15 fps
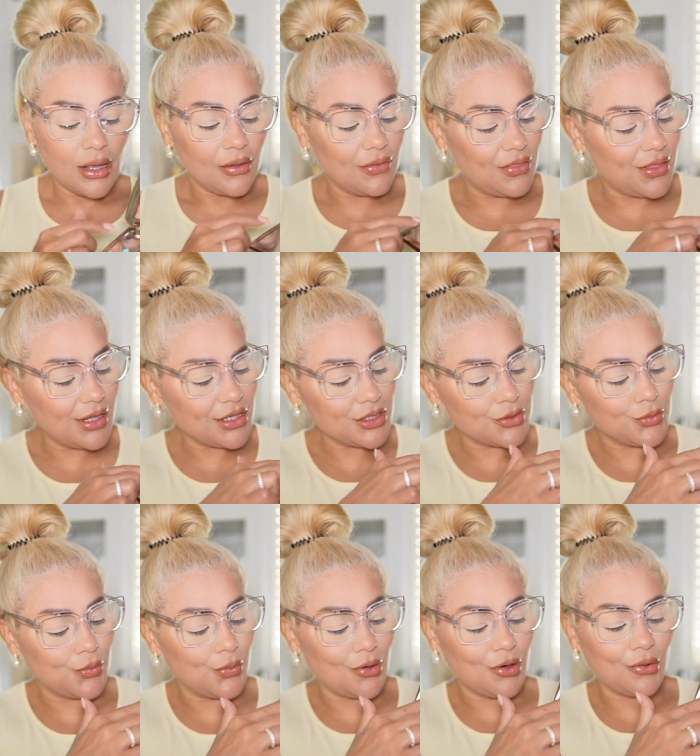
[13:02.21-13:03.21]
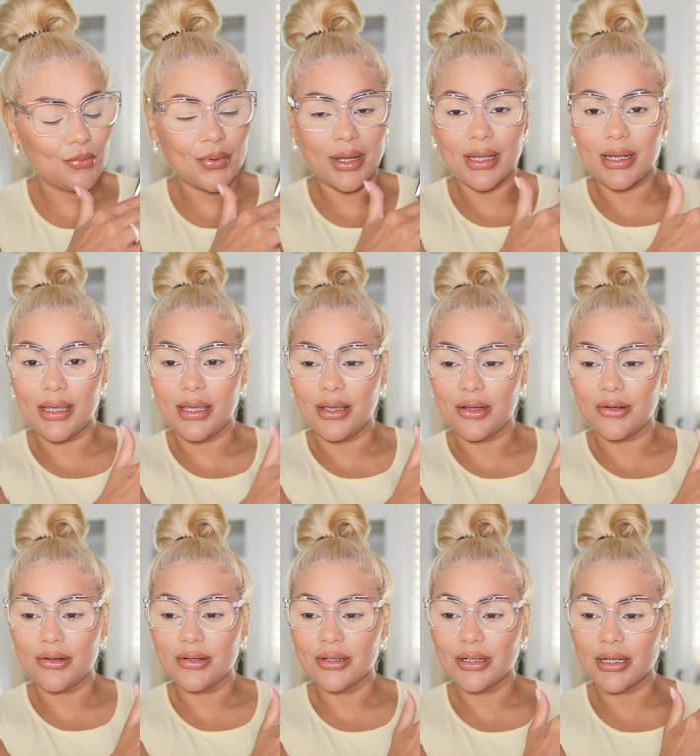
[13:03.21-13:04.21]
this roll right
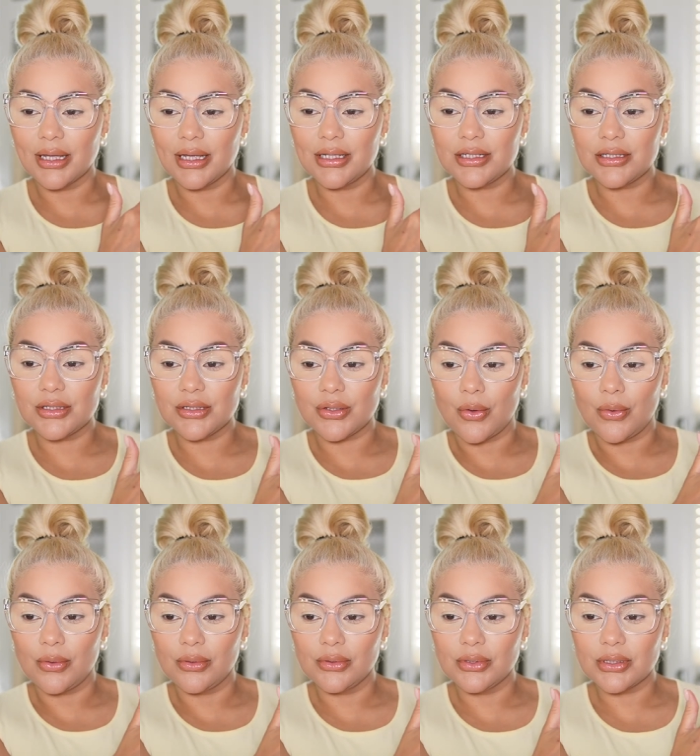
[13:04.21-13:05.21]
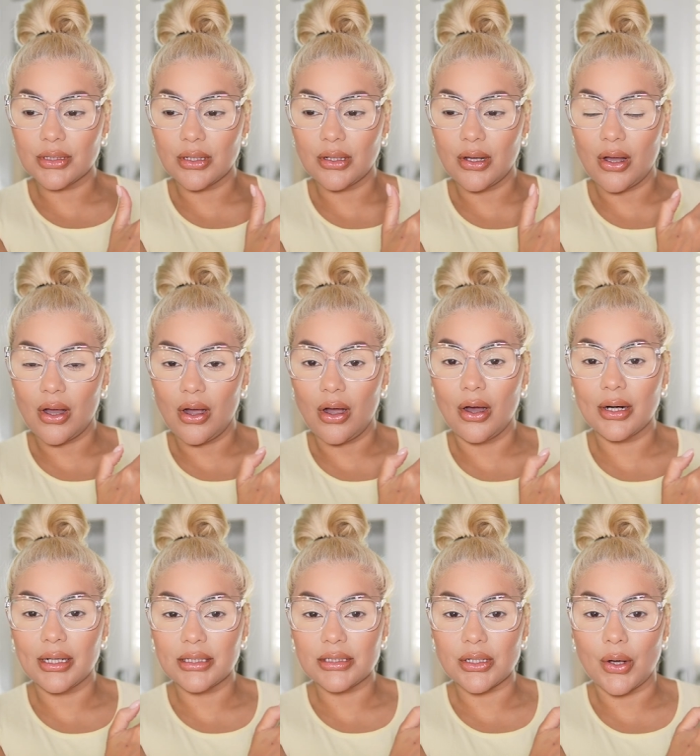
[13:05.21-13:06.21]
here is sold on
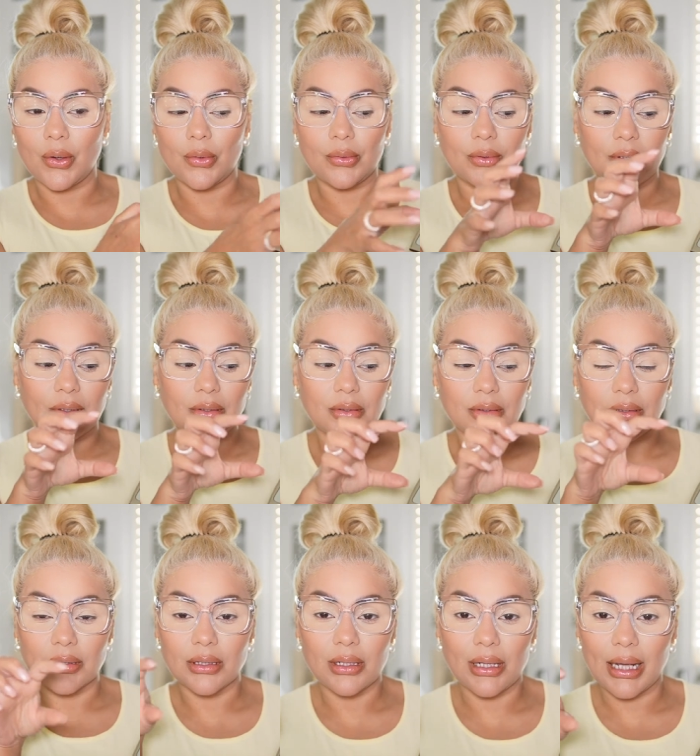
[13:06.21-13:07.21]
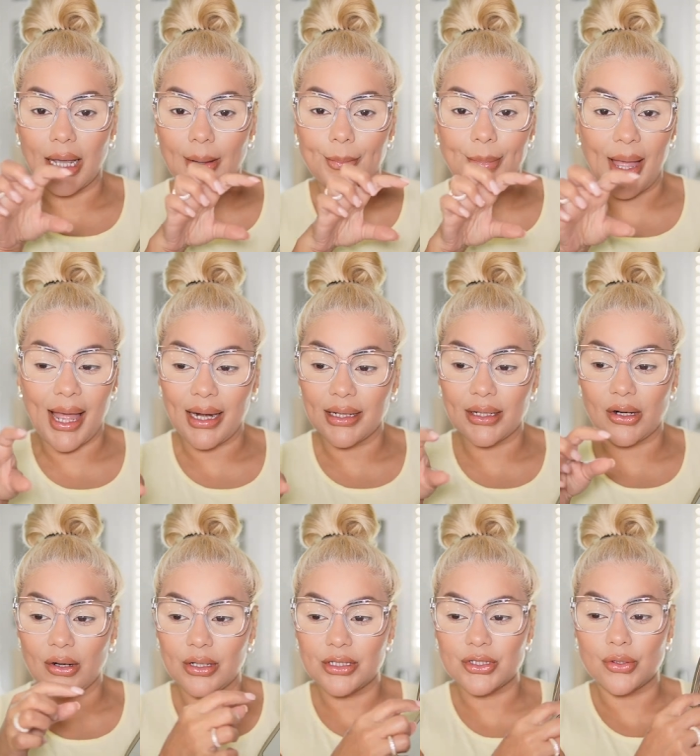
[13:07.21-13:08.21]
its own, like a palette
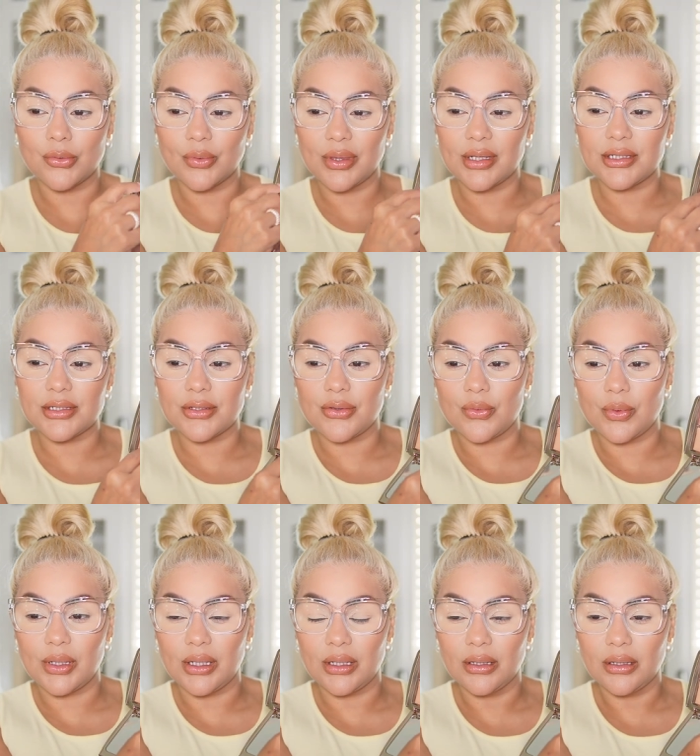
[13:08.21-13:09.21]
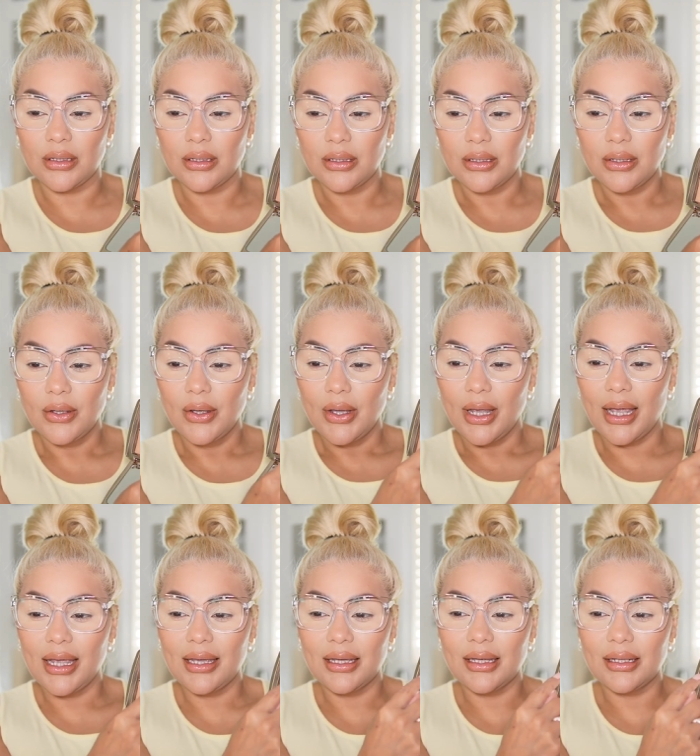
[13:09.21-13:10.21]
on its own with this three.
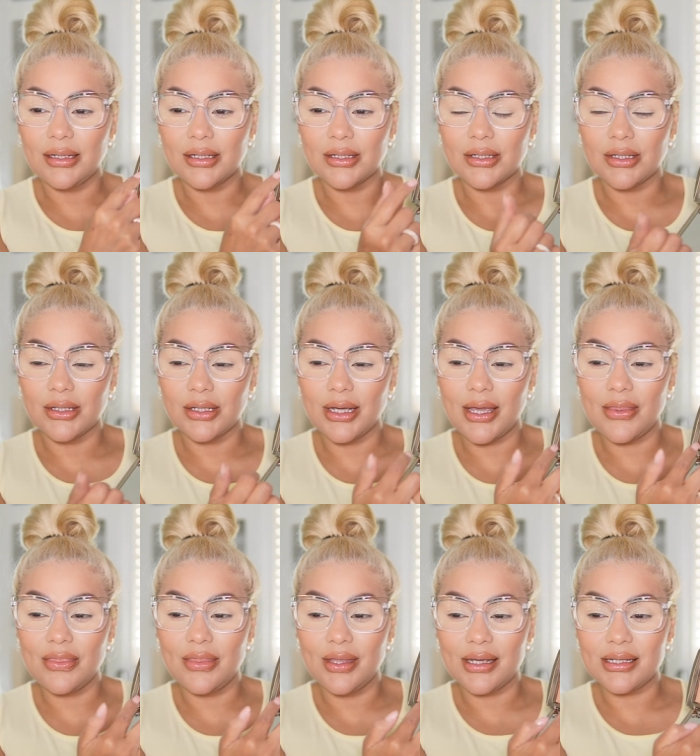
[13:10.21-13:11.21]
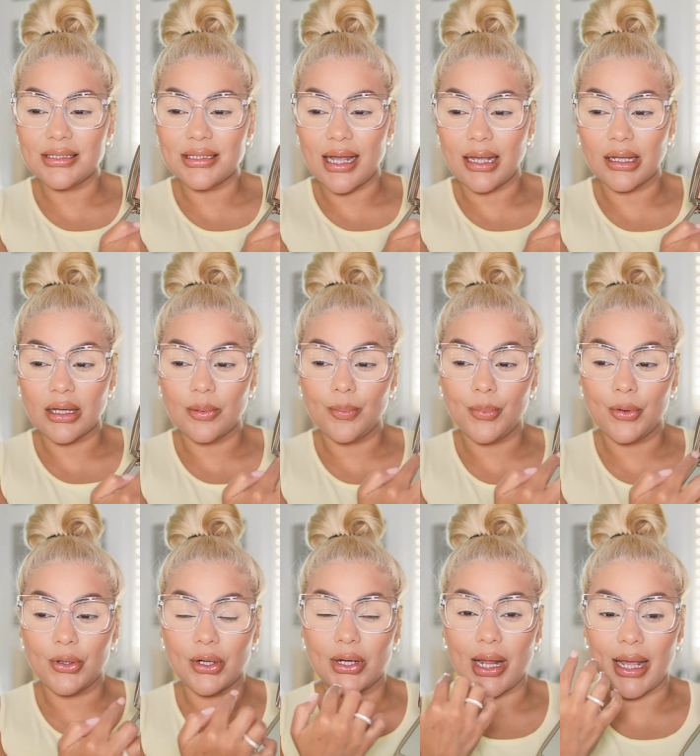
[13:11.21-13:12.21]
And in this, I can
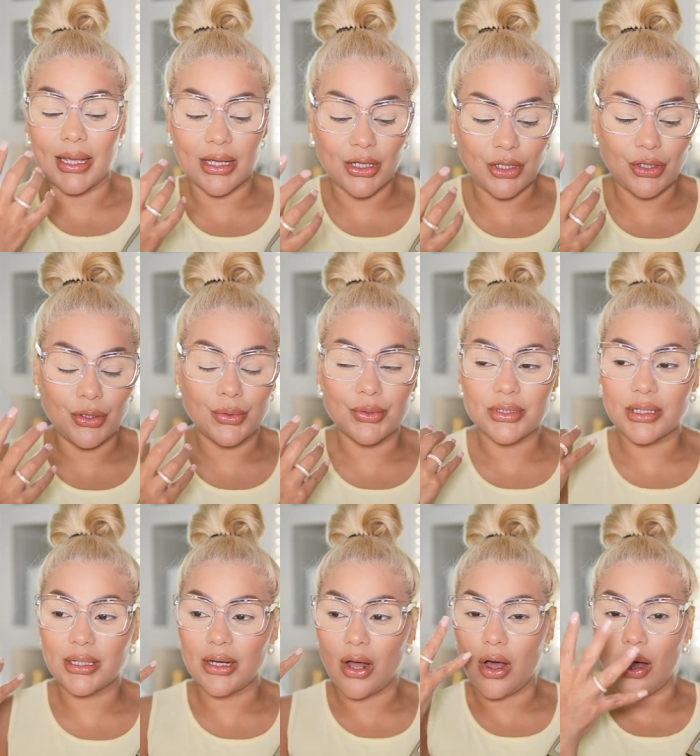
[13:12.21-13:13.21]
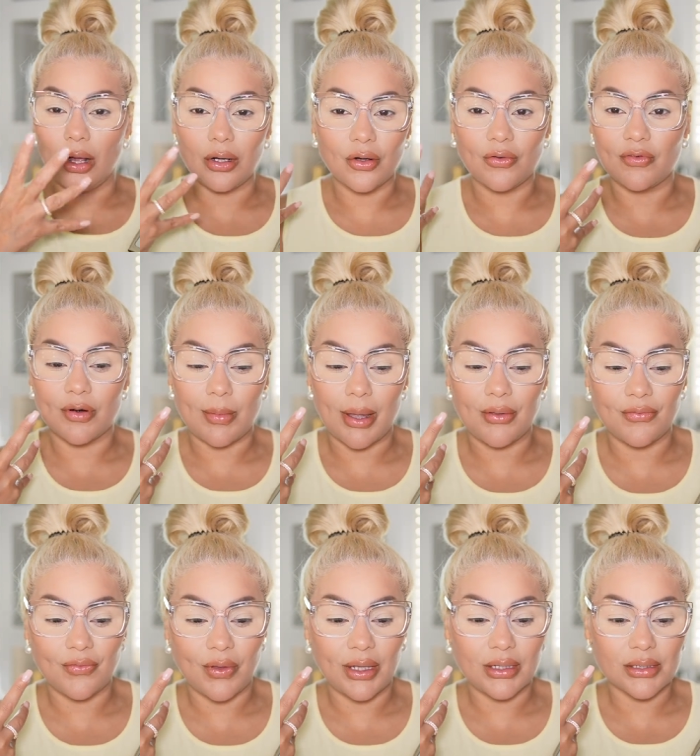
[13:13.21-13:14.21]
put it, I can use it all over my
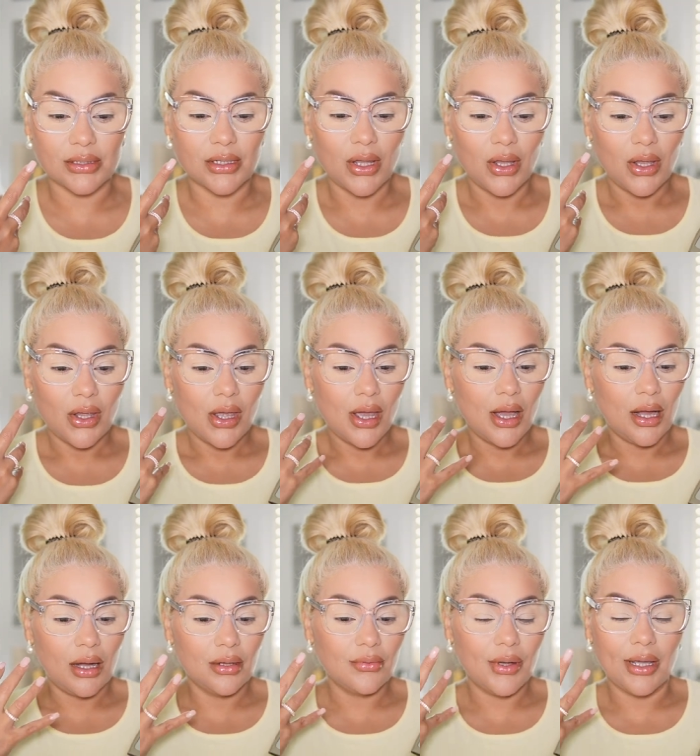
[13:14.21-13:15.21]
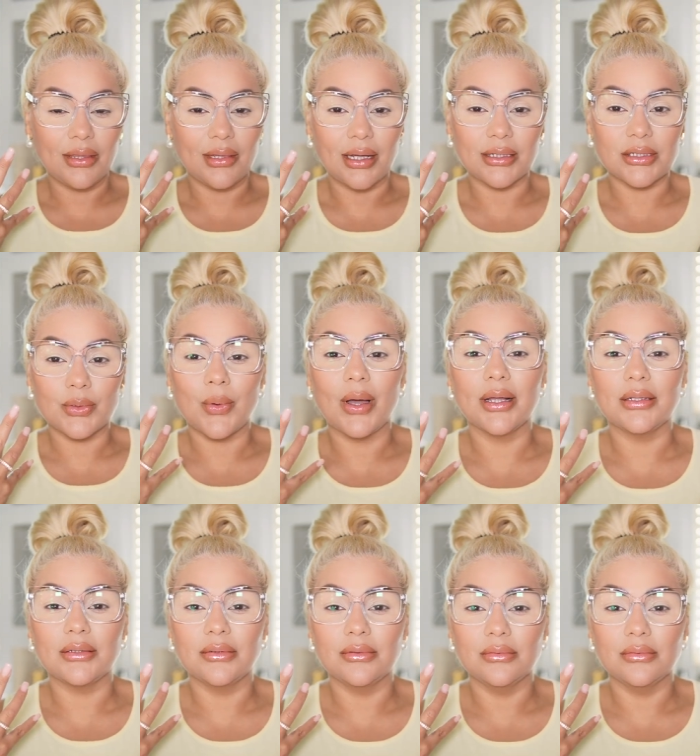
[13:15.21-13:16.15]
face. And that's what